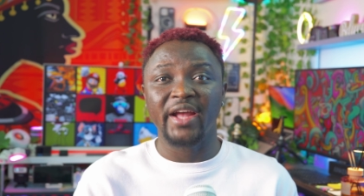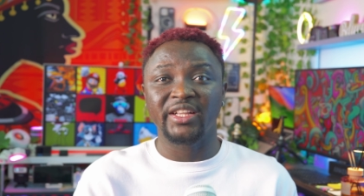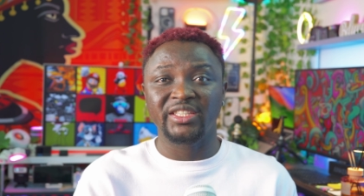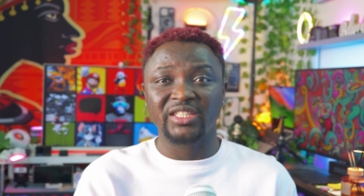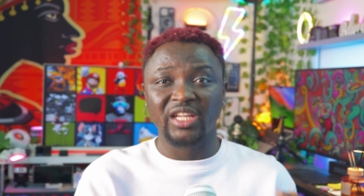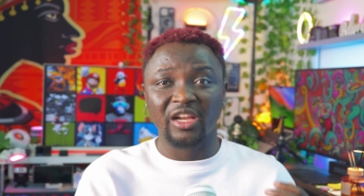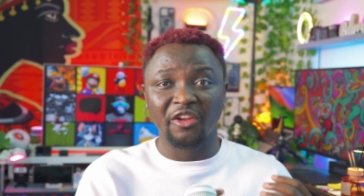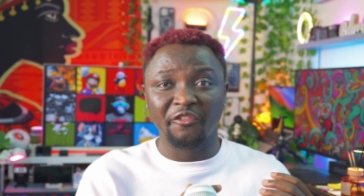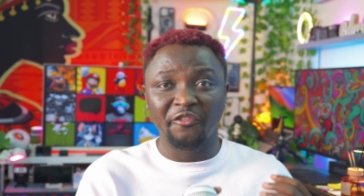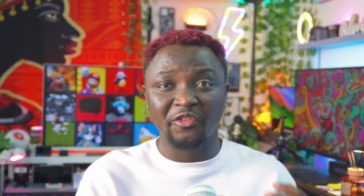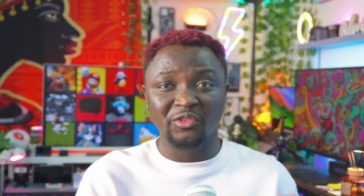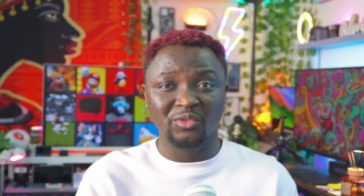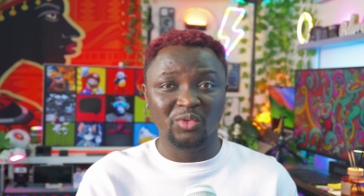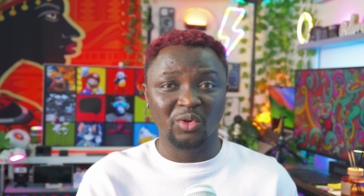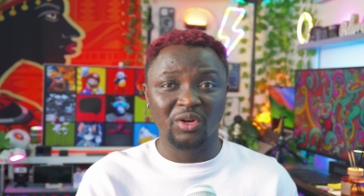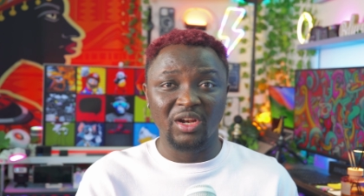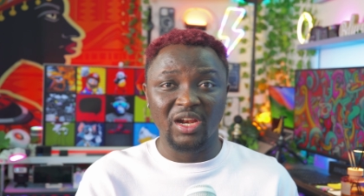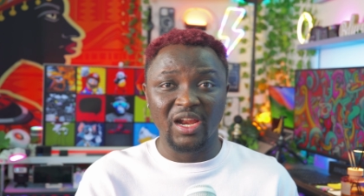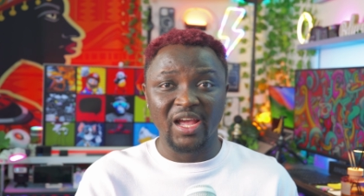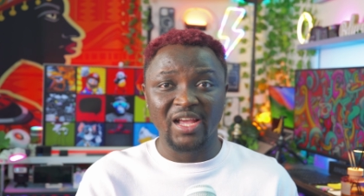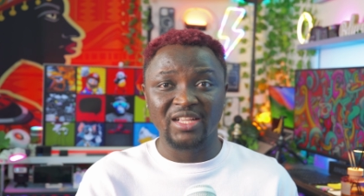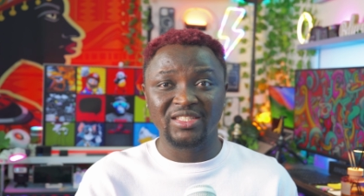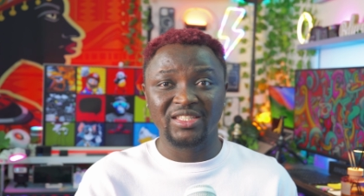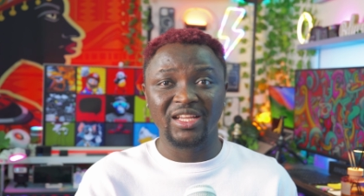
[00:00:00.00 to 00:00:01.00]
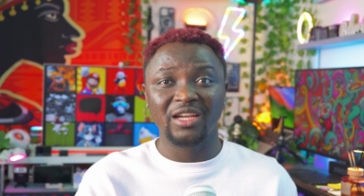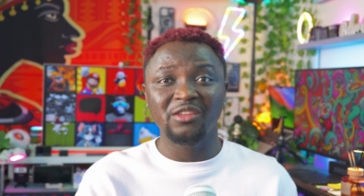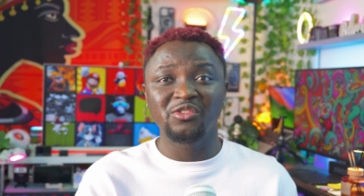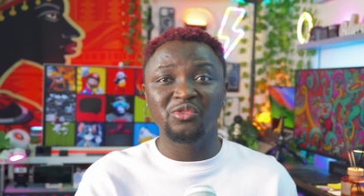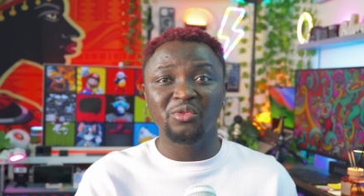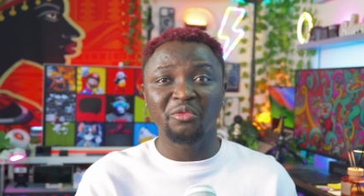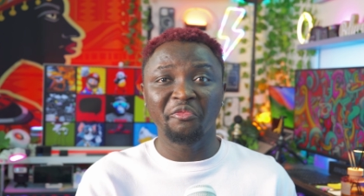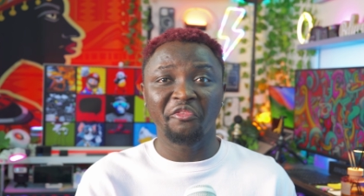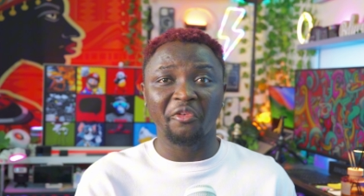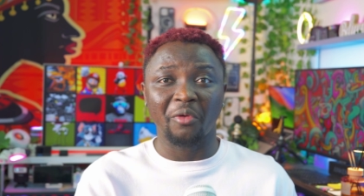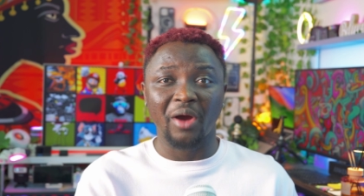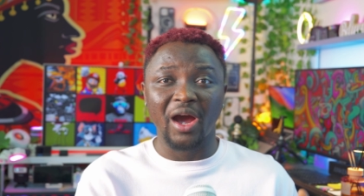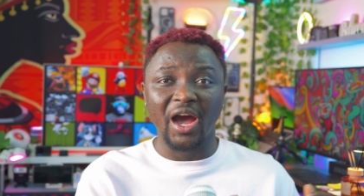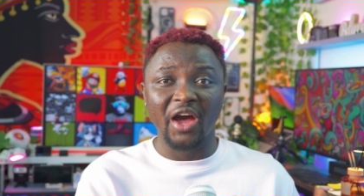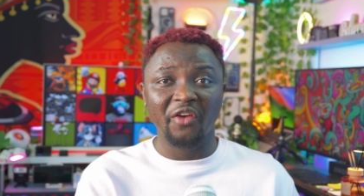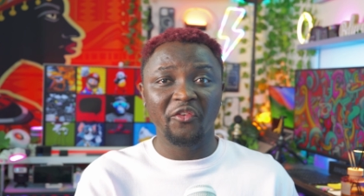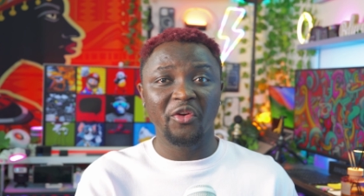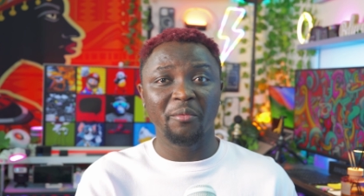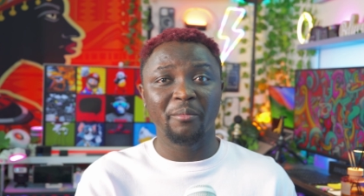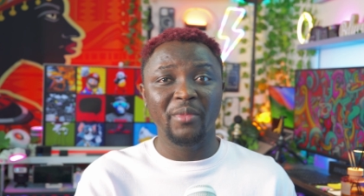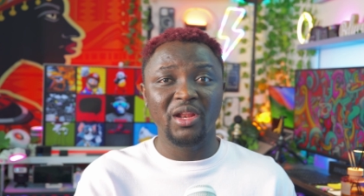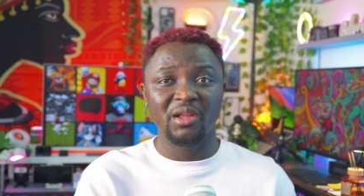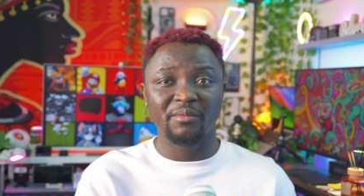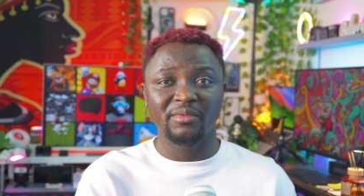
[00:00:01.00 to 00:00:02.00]
telephoto lens that's zoomed from
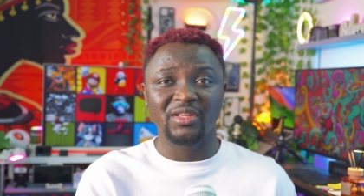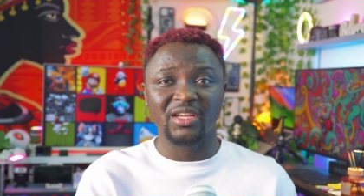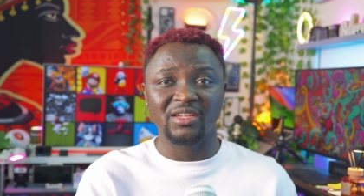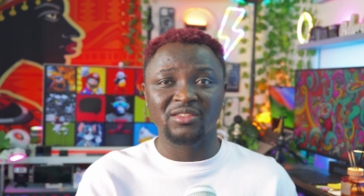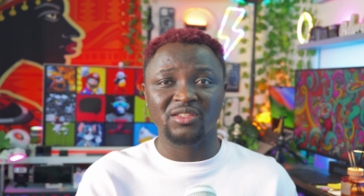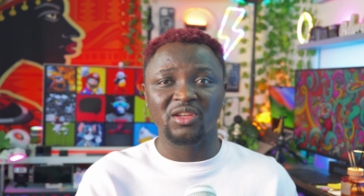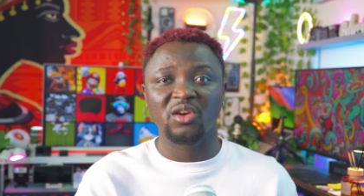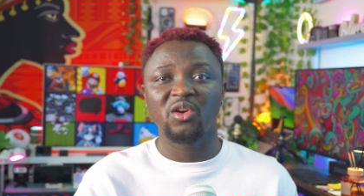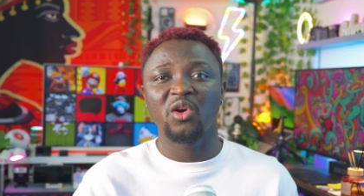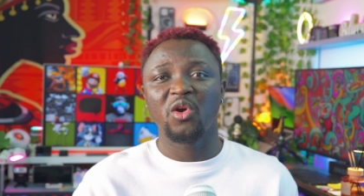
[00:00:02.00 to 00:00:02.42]
100mm